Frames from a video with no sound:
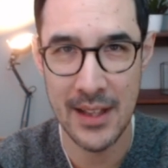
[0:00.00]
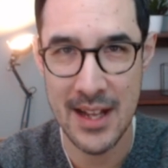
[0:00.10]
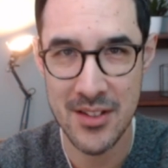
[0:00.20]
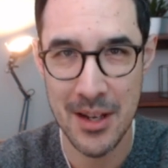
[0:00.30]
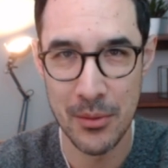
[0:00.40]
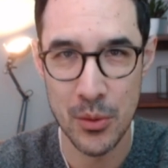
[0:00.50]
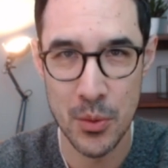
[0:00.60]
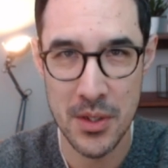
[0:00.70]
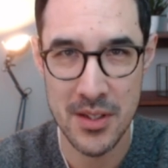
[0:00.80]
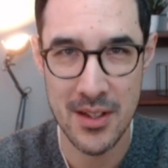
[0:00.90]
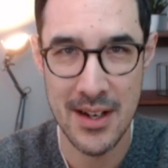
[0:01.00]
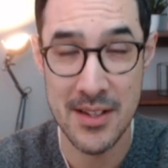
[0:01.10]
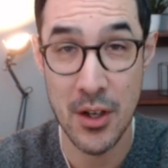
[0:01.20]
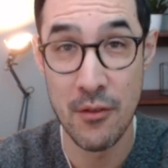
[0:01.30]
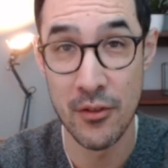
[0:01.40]
that type of order
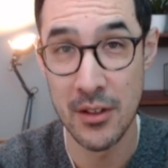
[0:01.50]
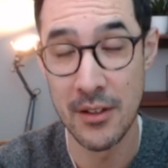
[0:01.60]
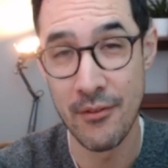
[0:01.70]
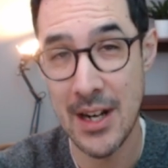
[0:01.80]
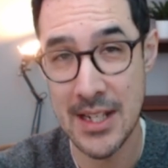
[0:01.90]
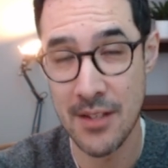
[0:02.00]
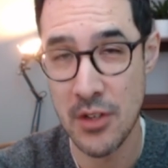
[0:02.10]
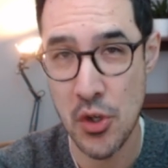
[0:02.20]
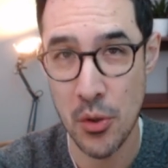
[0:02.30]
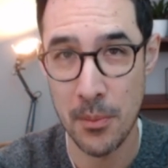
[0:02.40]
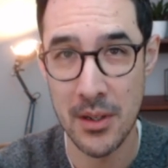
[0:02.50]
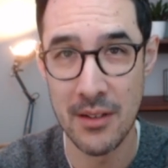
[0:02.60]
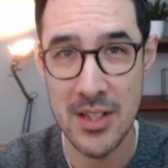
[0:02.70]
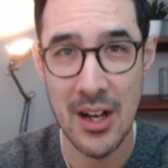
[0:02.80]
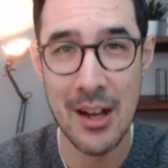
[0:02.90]
size over a relatively short period
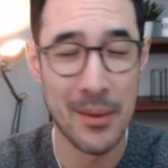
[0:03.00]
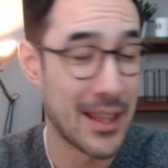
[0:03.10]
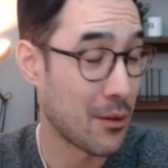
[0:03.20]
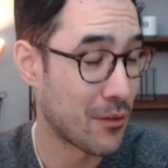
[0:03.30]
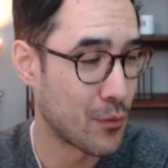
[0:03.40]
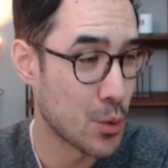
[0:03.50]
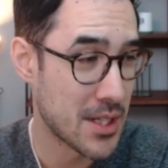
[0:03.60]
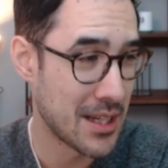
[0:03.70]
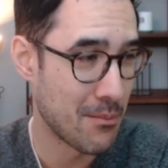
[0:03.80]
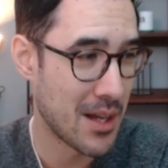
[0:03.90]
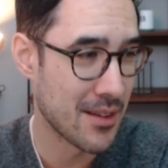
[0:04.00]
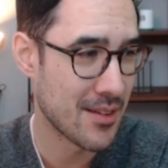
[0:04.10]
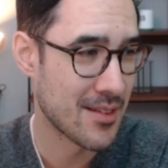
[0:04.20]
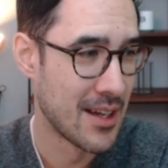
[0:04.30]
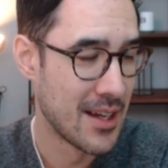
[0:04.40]
of time. I think it was 14
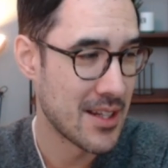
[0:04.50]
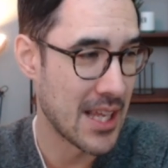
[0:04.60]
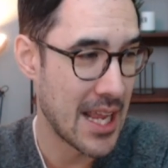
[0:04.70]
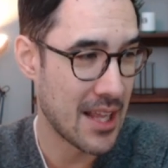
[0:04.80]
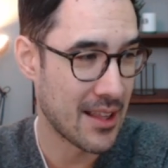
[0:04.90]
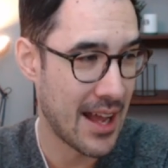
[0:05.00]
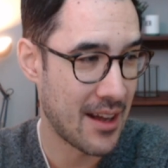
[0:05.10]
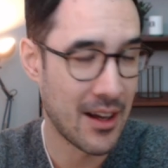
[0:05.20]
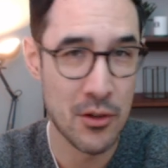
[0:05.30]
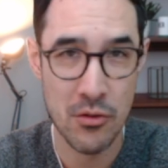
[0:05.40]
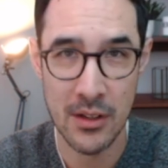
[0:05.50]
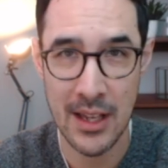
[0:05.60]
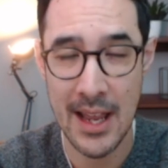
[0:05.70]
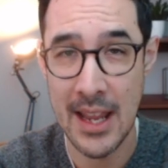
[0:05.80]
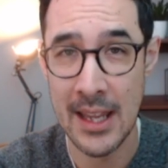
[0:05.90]
months to hit that
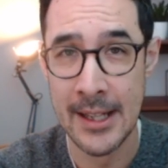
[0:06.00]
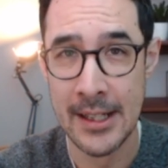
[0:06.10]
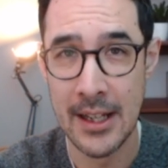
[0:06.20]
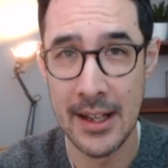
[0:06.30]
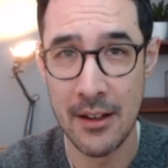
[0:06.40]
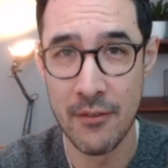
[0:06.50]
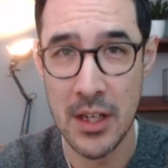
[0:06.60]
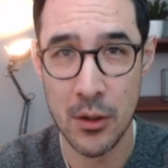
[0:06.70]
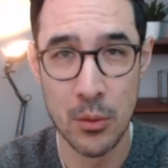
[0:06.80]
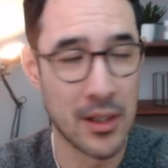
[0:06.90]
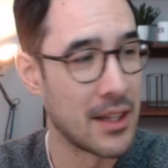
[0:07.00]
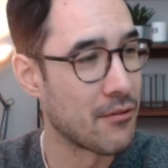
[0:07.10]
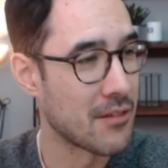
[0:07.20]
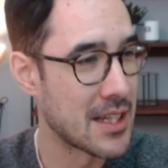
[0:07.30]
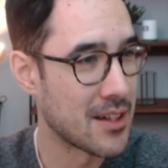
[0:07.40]
100k uh, vehicle
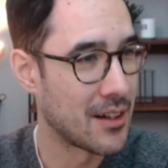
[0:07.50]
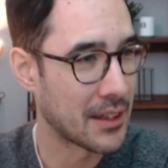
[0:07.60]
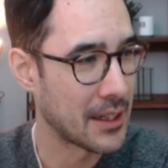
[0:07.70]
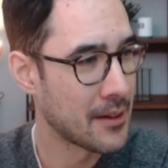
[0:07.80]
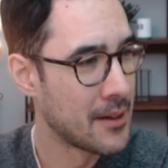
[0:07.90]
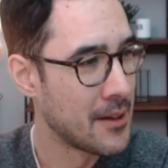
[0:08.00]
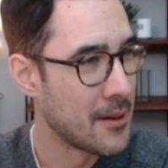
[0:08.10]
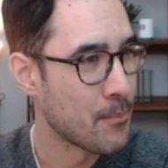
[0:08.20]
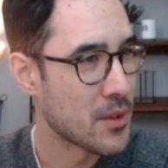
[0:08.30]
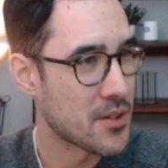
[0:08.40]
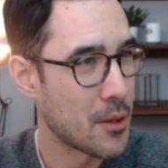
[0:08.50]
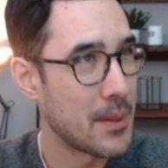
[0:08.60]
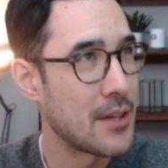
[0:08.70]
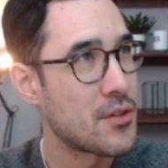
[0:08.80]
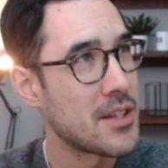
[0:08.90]
delivery target. So
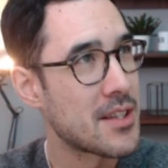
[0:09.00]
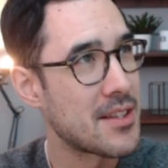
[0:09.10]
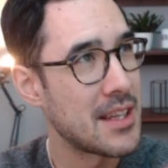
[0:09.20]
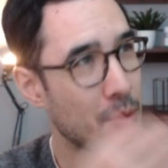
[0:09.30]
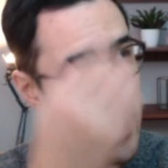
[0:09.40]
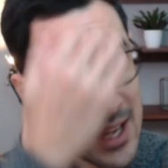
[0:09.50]
be interested to see what